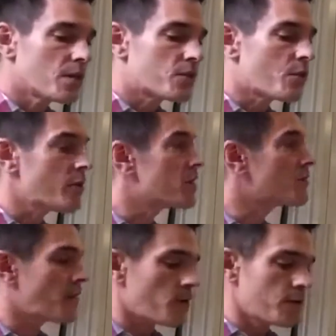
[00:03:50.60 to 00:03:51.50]
saw its
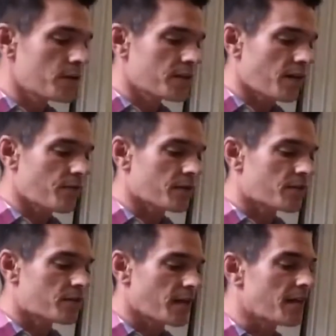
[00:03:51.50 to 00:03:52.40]
founders'
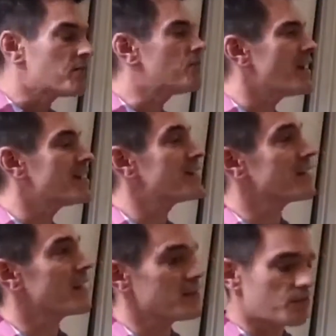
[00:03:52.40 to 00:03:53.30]
efforts to invent
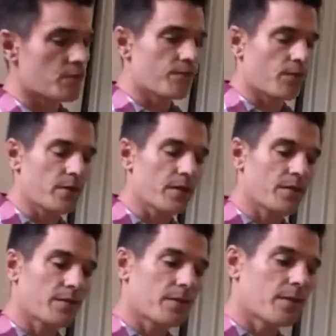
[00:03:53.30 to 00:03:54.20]
a history for
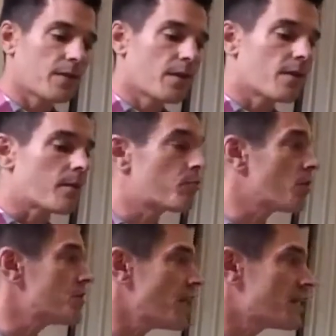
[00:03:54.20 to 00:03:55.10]
it. Their
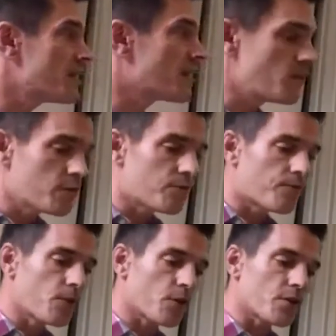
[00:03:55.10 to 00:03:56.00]
project included
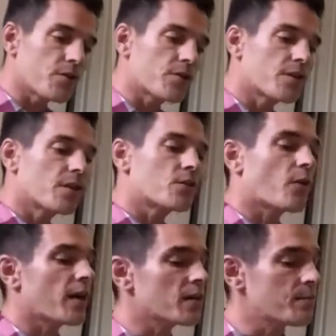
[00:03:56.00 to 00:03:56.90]
first
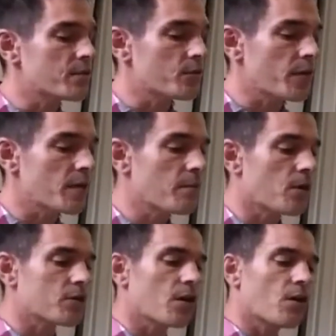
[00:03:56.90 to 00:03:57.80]
trying to persuade
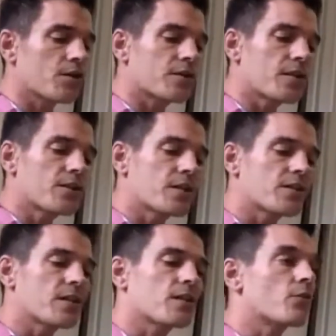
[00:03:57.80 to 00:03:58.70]
martial arts
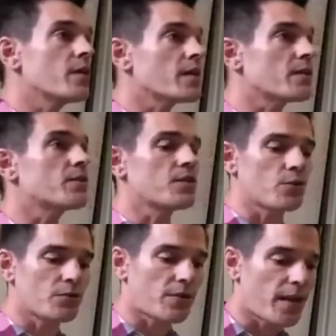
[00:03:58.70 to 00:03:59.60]
teachers in Korea to
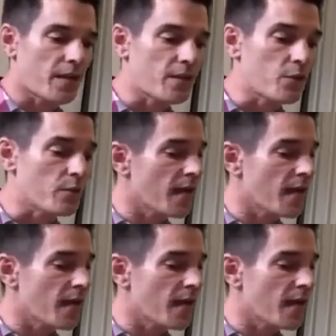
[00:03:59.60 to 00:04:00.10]
use their new